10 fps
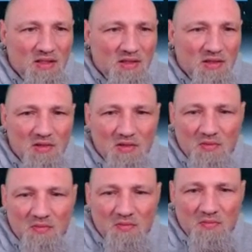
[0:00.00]

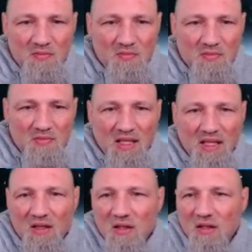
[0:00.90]
I
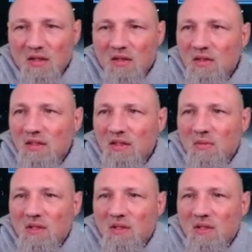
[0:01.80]
think early on,